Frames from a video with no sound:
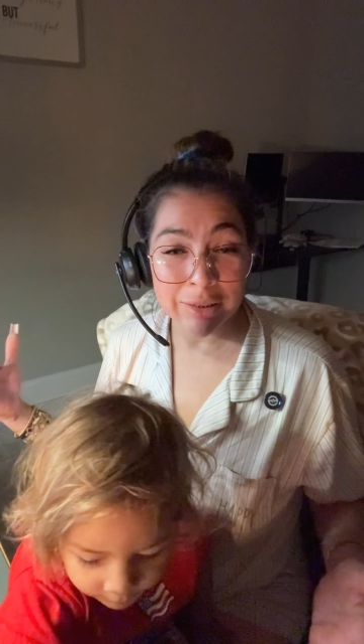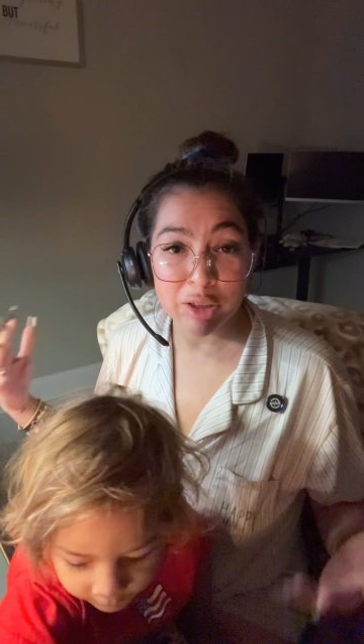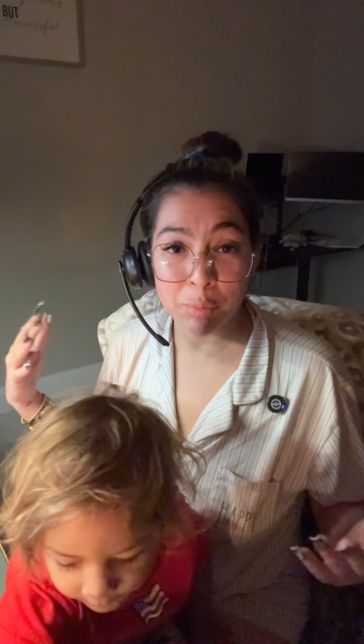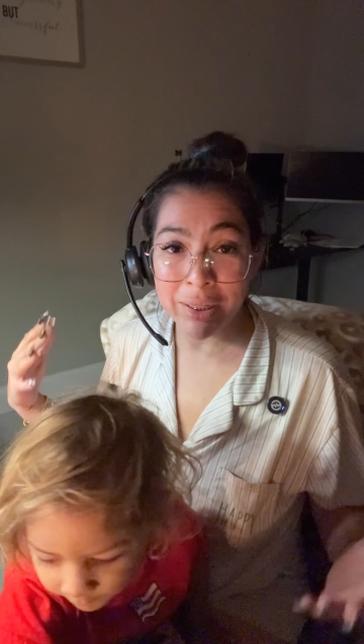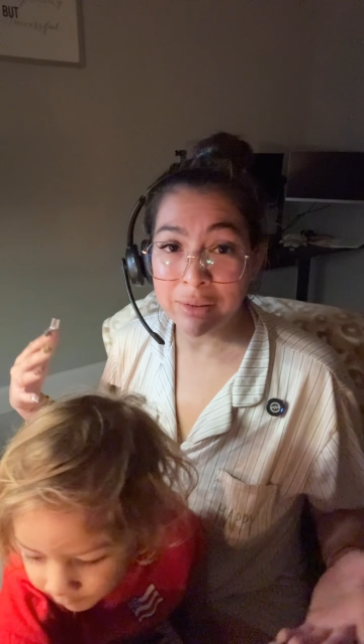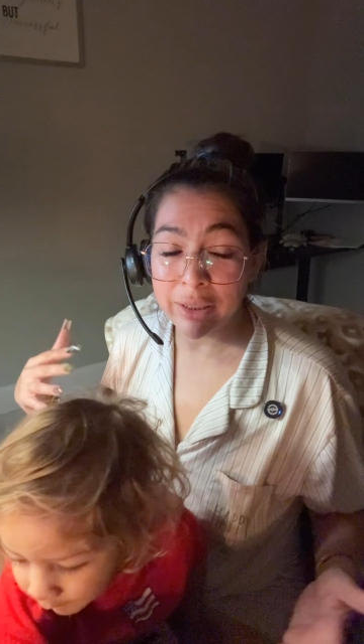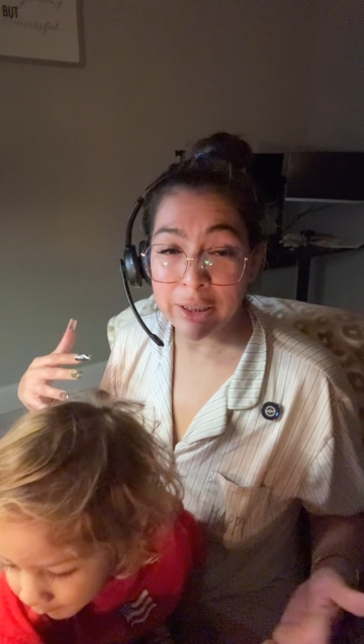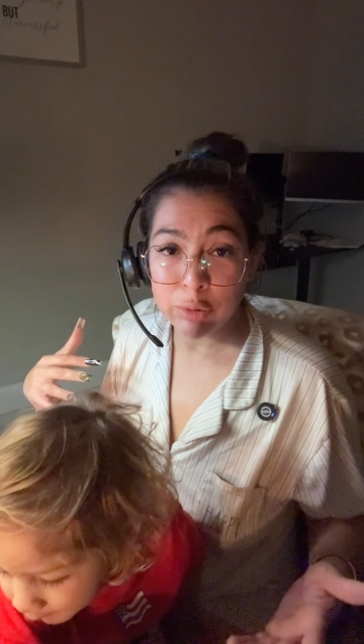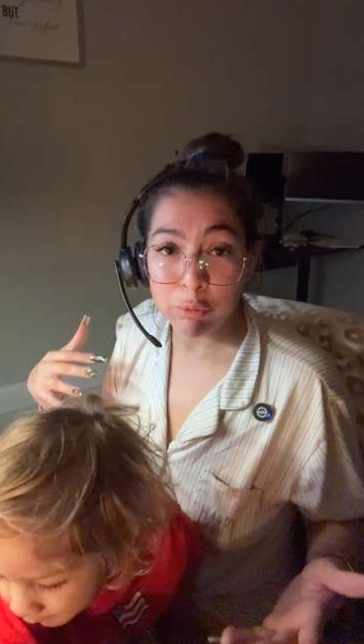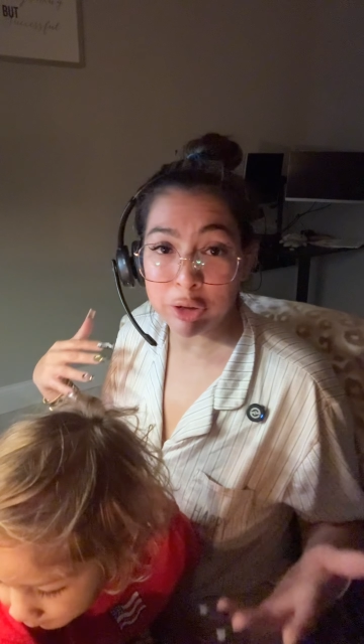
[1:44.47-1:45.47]
expect
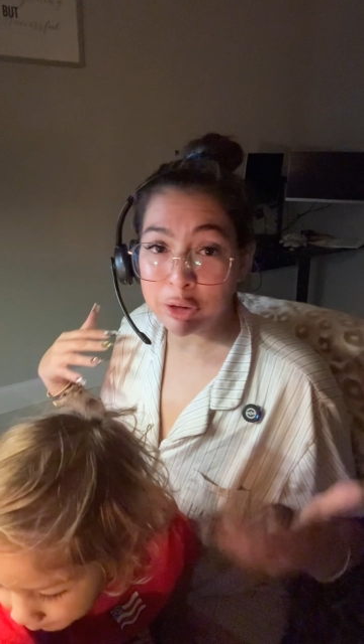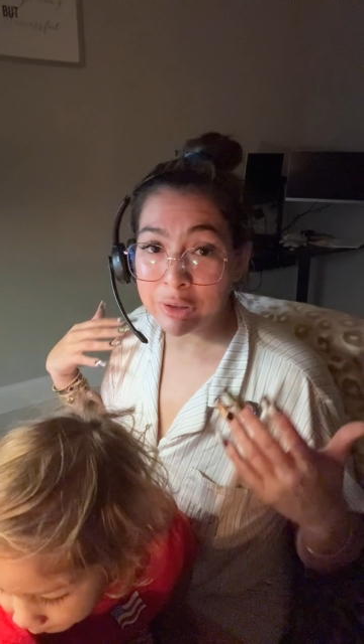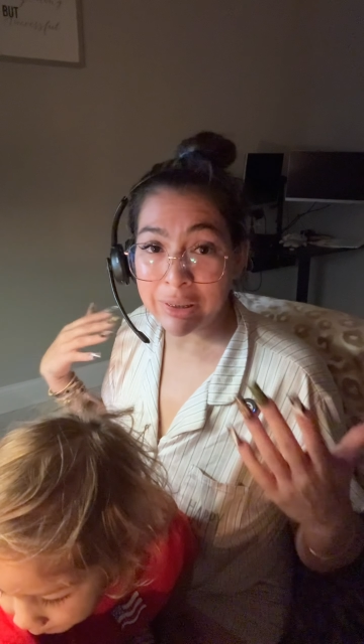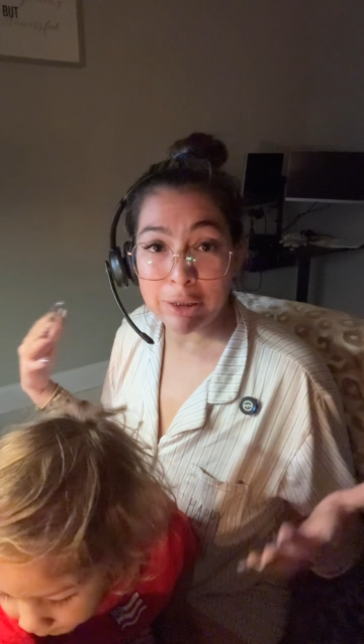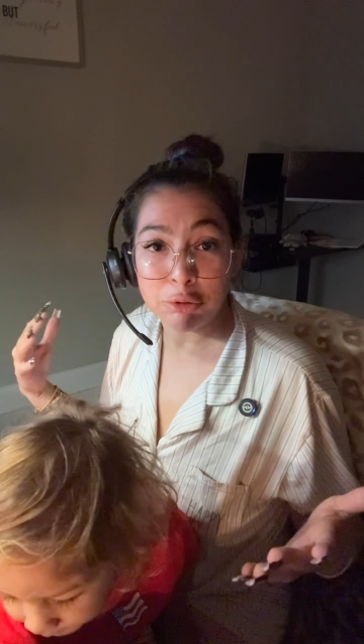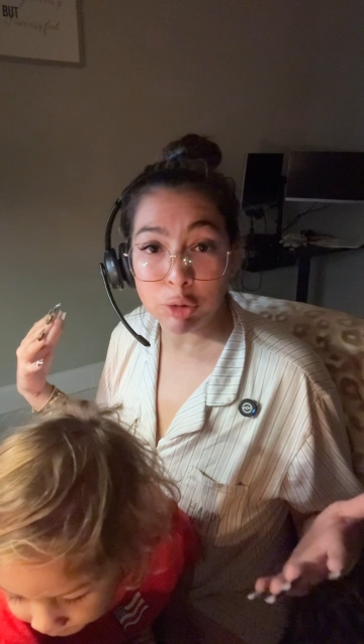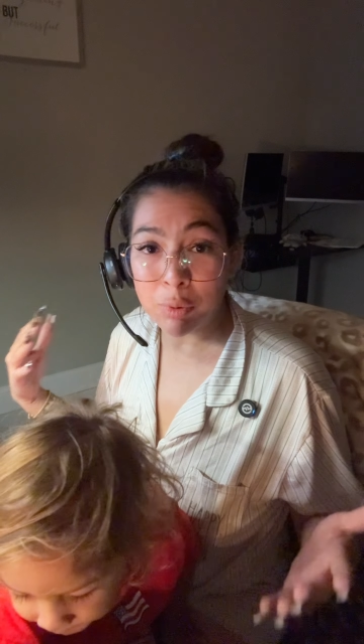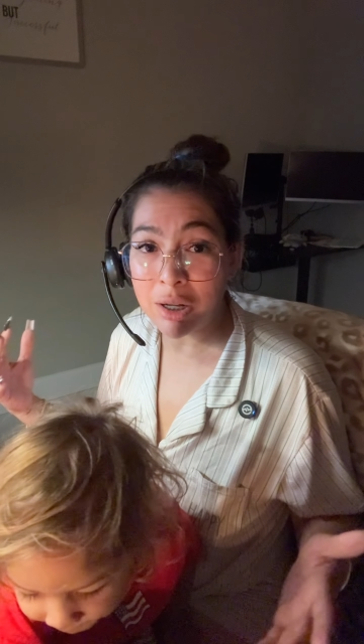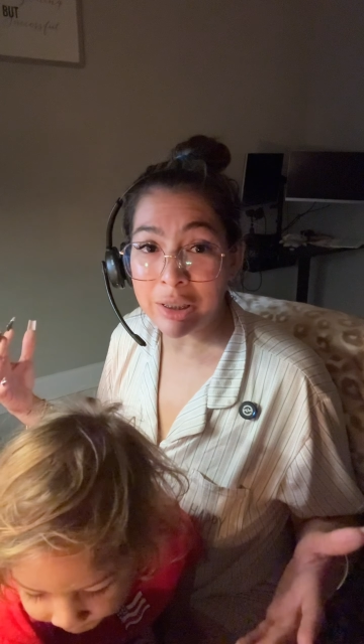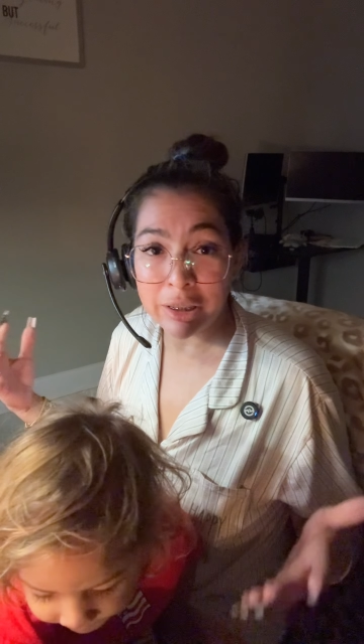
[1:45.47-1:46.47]
days where your schedule is
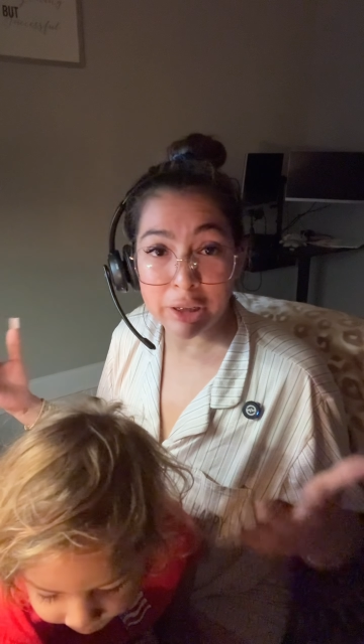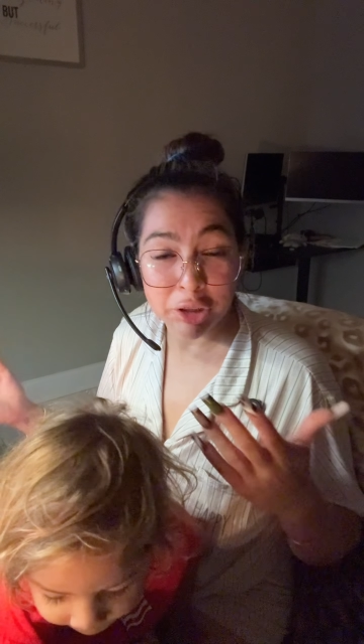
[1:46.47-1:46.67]
probably going to